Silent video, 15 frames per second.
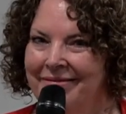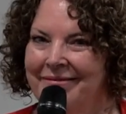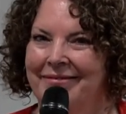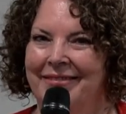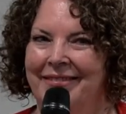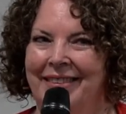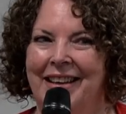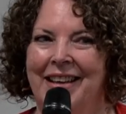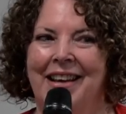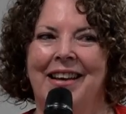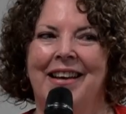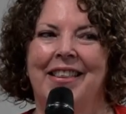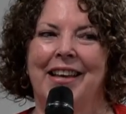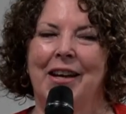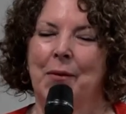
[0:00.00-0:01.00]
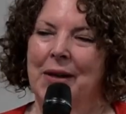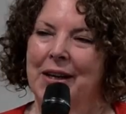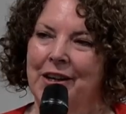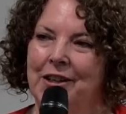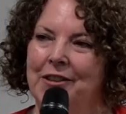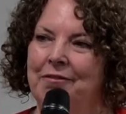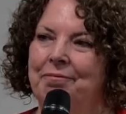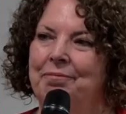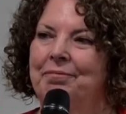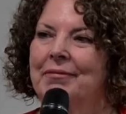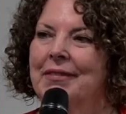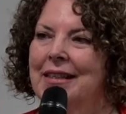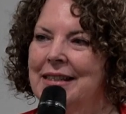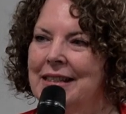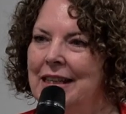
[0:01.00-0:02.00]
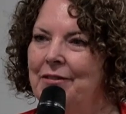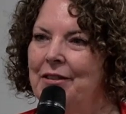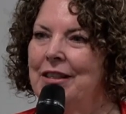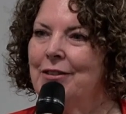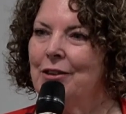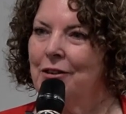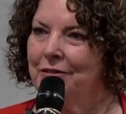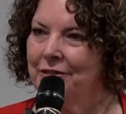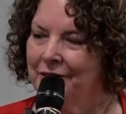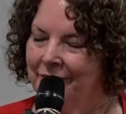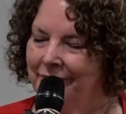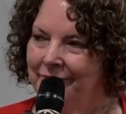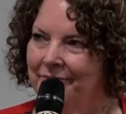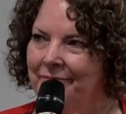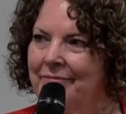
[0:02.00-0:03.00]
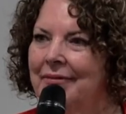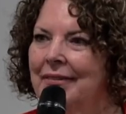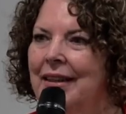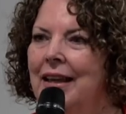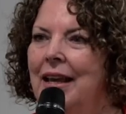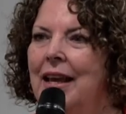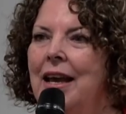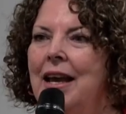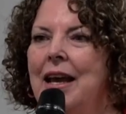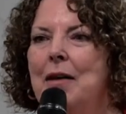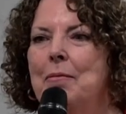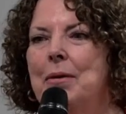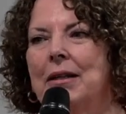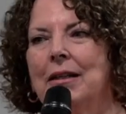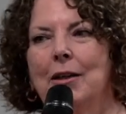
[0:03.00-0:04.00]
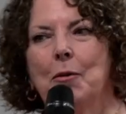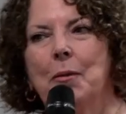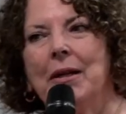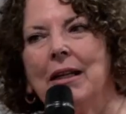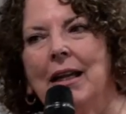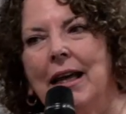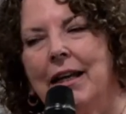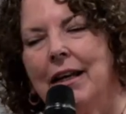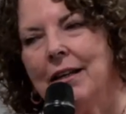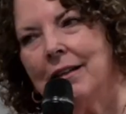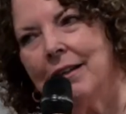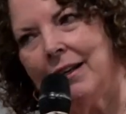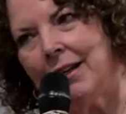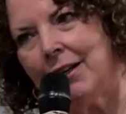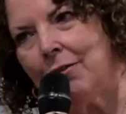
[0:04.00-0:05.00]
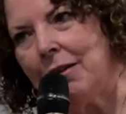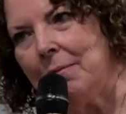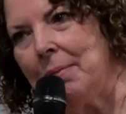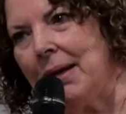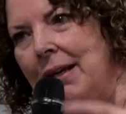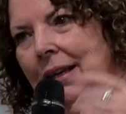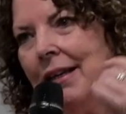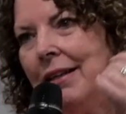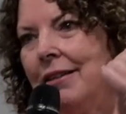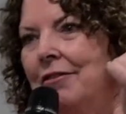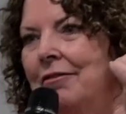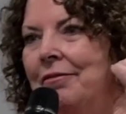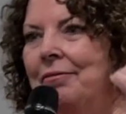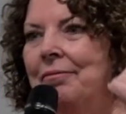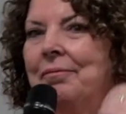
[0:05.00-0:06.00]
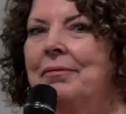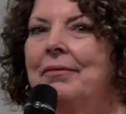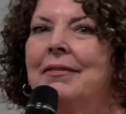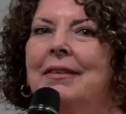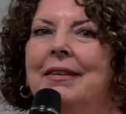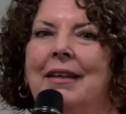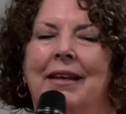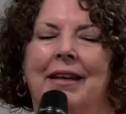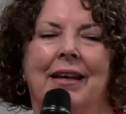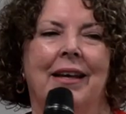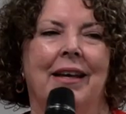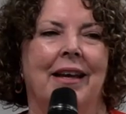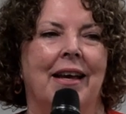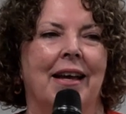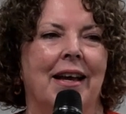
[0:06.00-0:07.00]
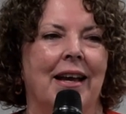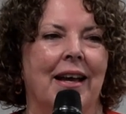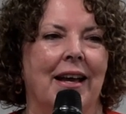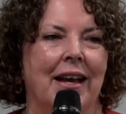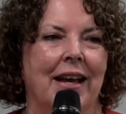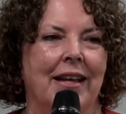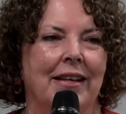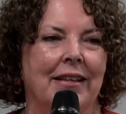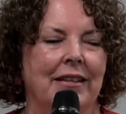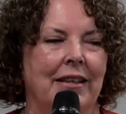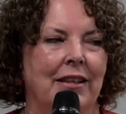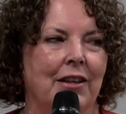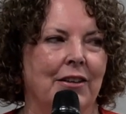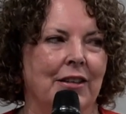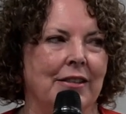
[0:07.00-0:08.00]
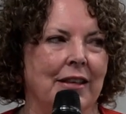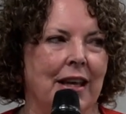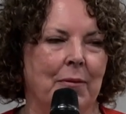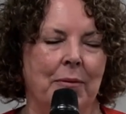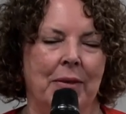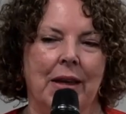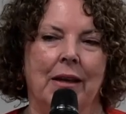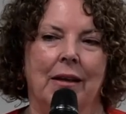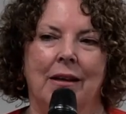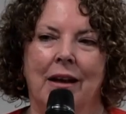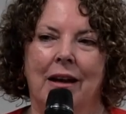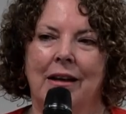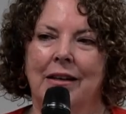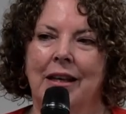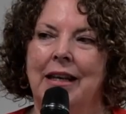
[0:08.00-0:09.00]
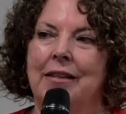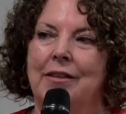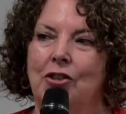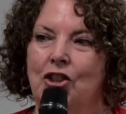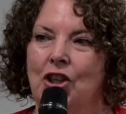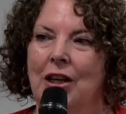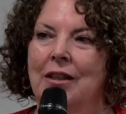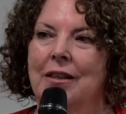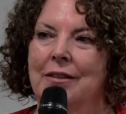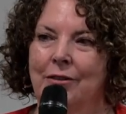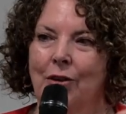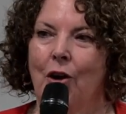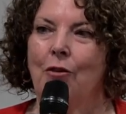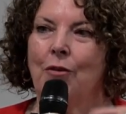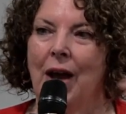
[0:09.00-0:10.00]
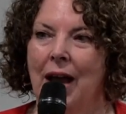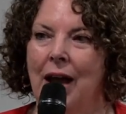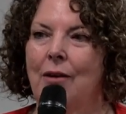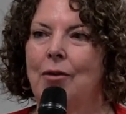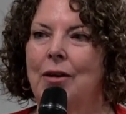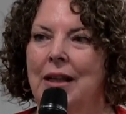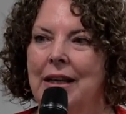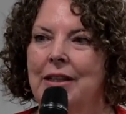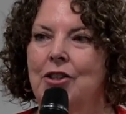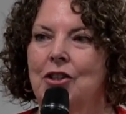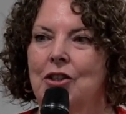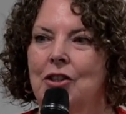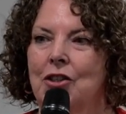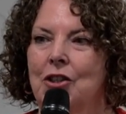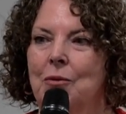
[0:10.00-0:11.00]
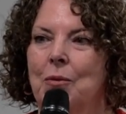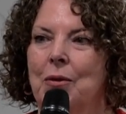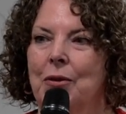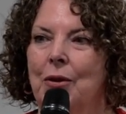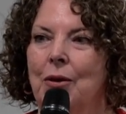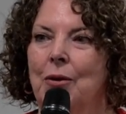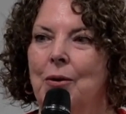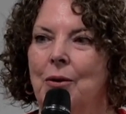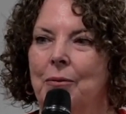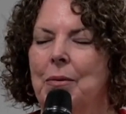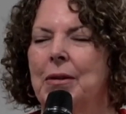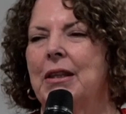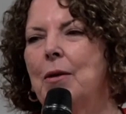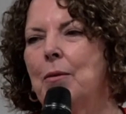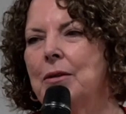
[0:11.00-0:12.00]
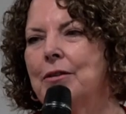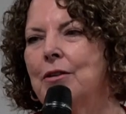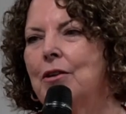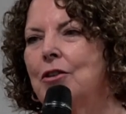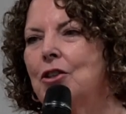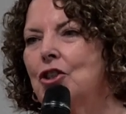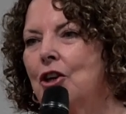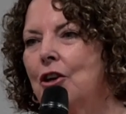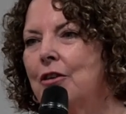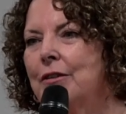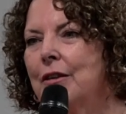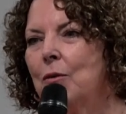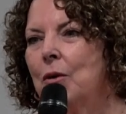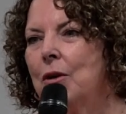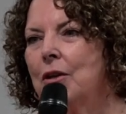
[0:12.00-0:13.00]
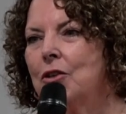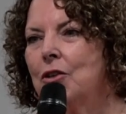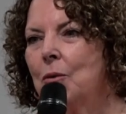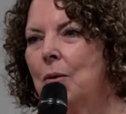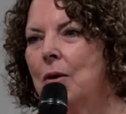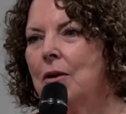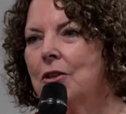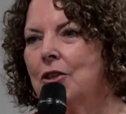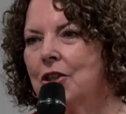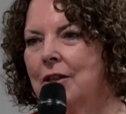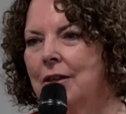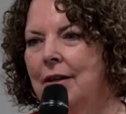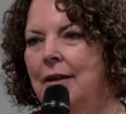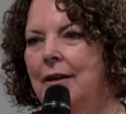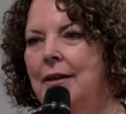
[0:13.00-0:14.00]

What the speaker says: Yeah. There we go. TV's off. But a little bit later, it crept back in. And, you know, the same thing. He's jealous over our relationship with the Lord. But there were certain shows I wanted to watch.